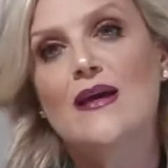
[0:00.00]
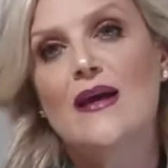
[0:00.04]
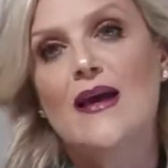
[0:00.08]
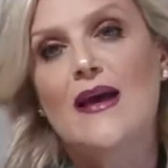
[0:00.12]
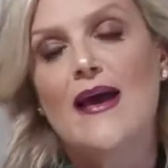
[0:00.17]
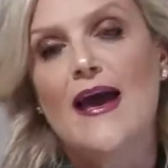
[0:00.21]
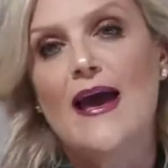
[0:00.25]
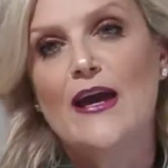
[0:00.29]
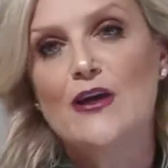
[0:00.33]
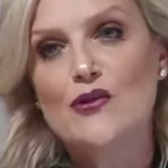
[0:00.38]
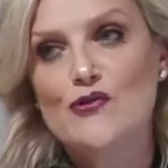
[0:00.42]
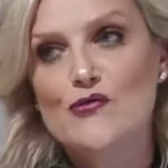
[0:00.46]

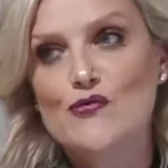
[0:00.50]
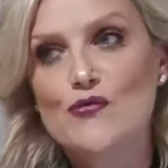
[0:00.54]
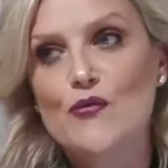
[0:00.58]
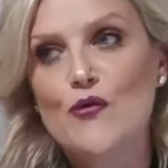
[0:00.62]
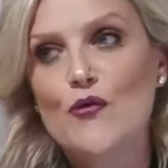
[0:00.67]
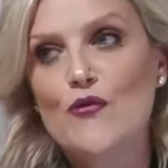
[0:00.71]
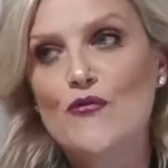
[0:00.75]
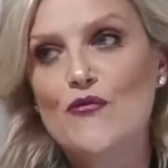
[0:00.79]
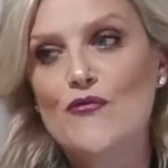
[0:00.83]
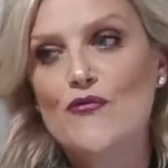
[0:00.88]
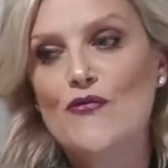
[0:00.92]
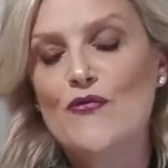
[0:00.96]
and
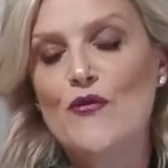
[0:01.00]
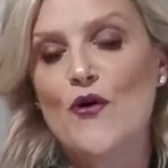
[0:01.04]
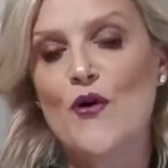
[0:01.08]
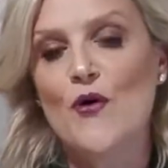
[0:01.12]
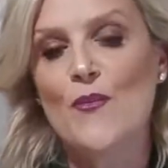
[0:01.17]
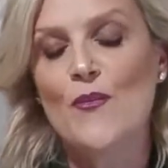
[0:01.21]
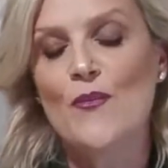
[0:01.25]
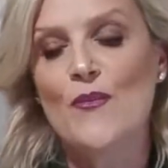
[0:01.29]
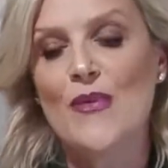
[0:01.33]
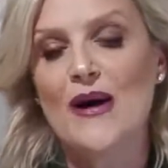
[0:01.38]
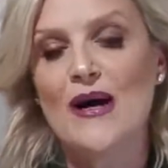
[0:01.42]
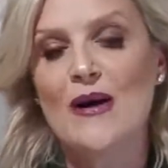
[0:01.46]
draw
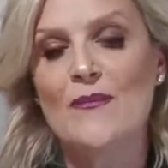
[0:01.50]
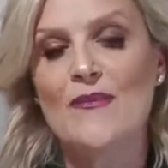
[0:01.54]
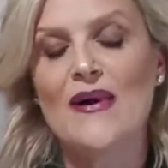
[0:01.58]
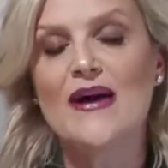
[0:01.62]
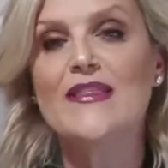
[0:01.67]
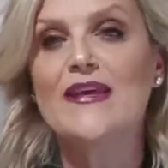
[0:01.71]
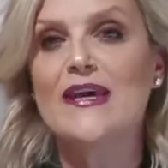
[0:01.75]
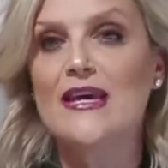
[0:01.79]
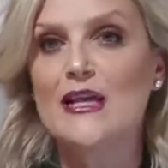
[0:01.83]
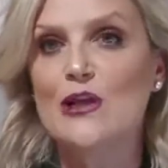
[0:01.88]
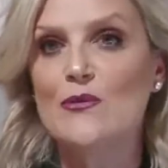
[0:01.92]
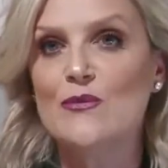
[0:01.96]
from
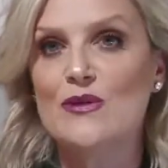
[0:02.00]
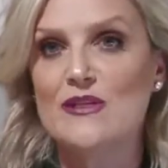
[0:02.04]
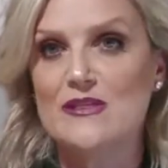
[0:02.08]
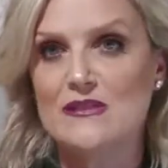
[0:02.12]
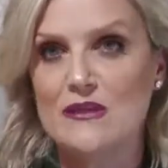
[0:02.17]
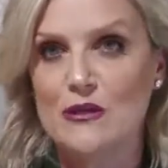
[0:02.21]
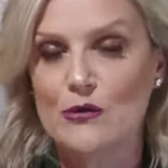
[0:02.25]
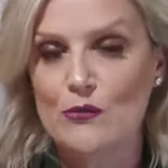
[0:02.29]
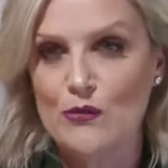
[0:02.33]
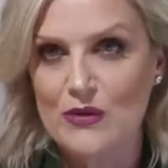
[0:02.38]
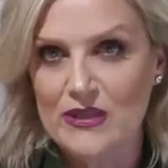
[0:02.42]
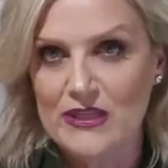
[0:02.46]
other elements
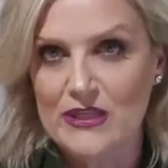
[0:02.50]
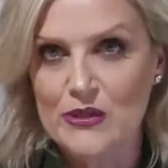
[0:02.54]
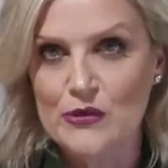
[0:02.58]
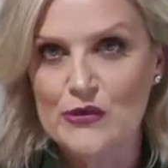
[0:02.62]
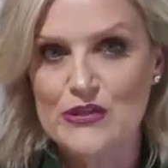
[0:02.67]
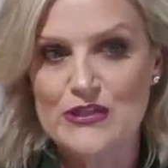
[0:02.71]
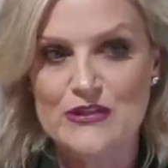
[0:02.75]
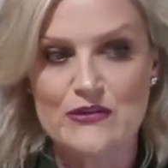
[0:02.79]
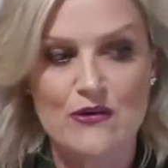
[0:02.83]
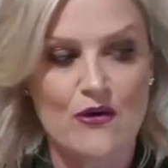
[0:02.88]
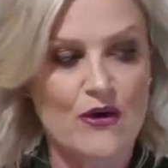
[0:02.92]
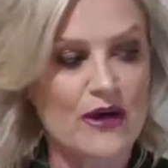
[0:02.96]
that are within your
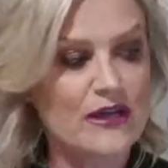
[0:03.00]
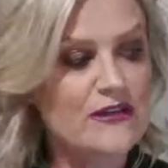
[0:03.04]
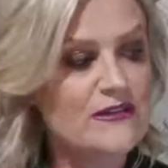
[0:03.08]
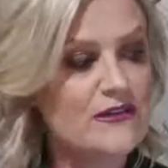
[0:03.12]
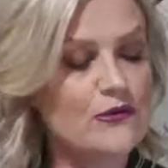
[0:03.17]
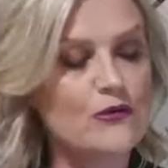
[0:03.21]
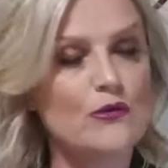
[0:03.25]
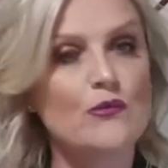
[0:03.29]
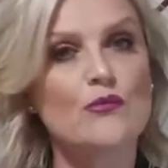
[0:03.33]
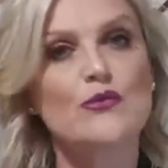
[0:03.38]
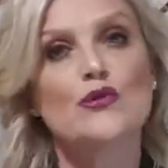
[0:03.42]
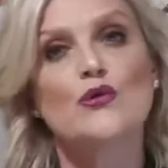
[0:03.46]
design.
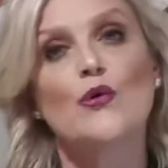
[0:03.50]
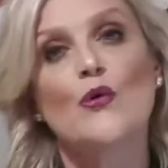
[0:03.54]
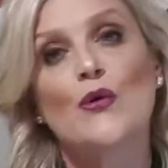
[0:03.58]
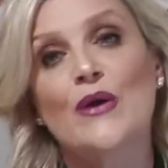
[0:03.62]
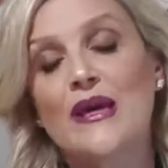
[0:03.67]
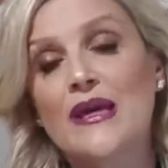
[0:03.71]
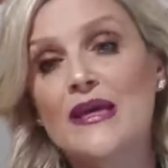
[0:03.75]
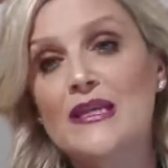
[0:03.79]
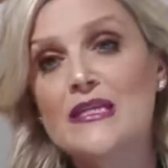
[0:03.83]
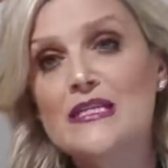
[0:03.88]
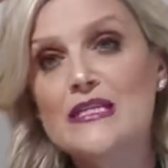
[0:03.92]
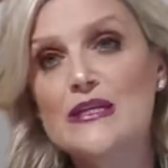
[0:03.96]
So we're
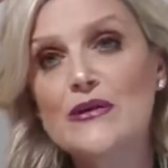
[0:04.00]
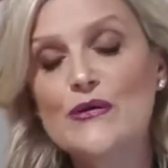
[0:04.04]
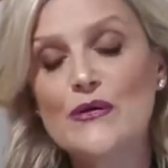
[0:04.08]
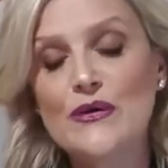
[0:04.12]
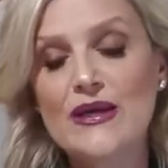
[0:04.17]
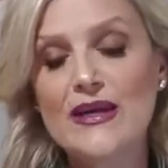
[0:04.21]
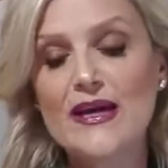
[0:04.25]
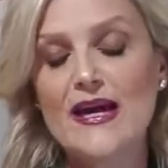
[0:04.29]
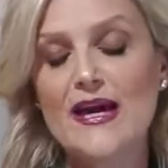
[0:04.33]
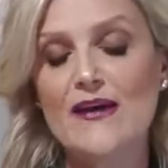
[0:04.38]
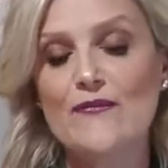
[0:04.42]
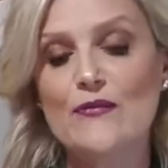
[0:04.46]
talking
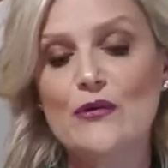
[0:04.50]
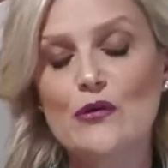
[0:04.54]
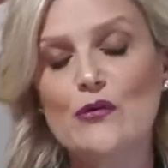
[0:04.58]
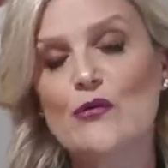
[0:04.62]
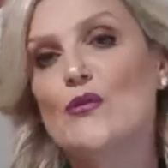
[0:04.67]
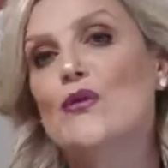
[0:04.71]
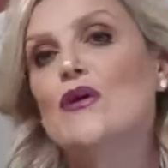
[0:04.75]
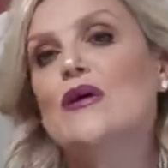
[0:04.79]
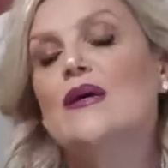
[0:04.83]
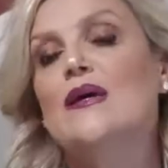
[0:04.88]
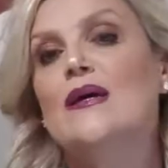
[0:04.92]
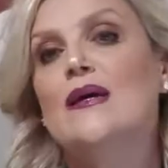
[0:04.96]
interior, have a
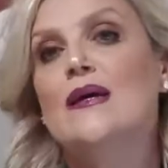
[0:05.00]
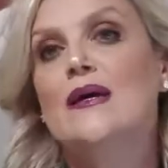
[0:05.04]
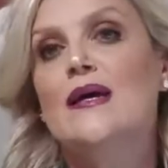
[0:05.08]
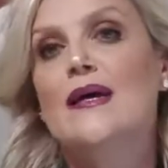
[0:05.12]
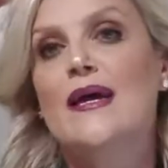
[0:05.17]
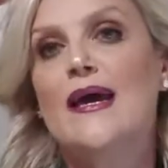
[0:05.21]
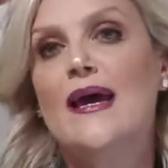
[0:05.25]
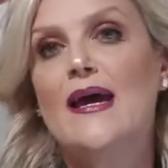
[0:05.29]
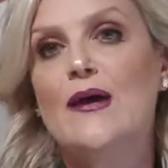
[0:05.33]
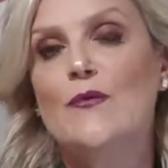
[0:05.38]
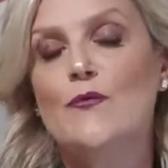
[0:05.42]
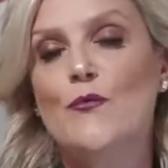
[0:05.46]
look
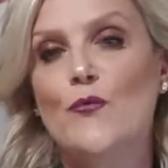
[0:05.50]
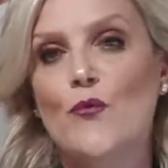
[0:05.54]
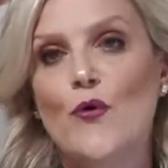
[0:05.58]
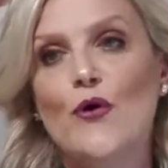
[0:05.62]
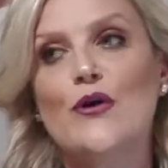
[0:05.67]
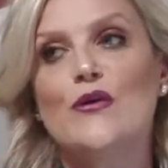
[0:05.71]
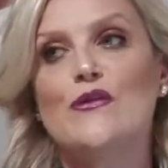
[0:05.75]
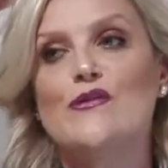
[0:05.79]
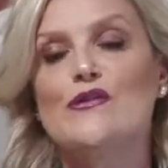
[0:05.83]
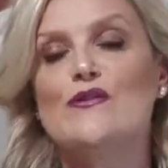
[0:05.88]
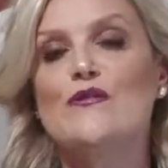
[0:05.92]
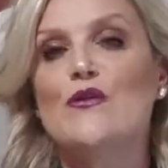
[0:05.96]
at what
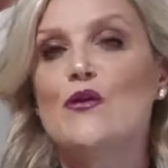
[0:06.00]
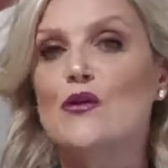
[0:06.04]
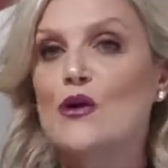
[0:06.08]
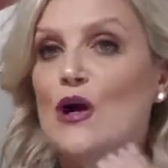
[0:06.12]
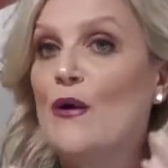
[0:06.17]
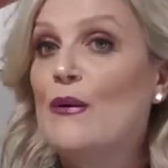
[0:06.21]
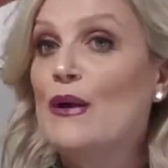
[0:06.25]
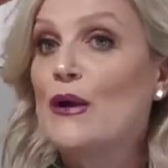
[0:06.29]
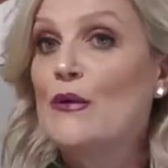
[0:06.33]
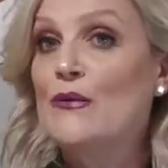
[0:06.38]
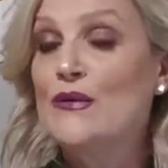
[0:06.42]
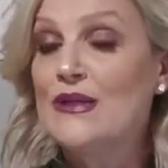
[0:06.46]
else you've got
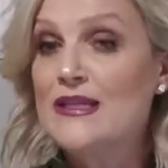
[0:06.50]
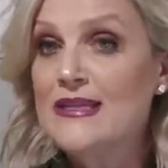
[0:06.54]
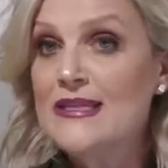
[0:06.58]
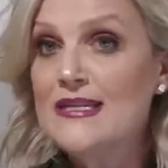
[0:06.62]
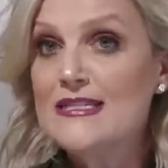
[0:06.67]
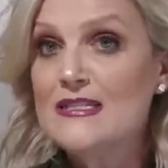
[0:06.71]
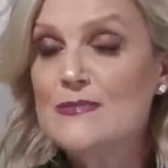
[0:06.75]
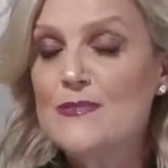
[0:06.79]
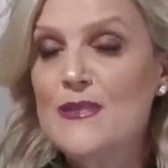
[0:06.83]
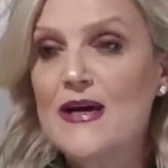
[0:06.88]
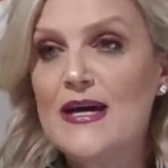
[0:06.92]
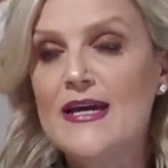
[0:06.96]
going on in
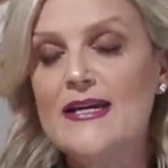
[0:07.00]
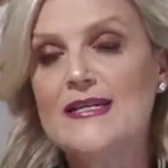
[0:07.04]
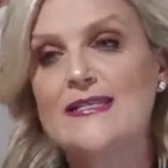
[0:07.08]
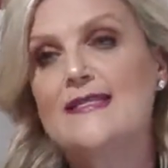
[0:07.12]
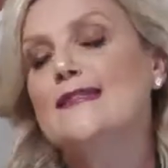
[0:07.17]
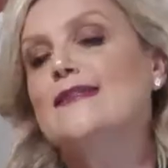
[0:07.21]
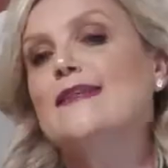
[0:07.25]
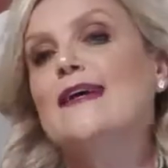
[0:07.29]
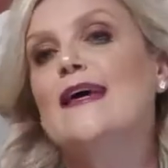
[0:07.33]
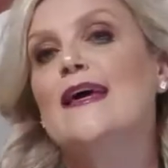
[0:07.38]
that space.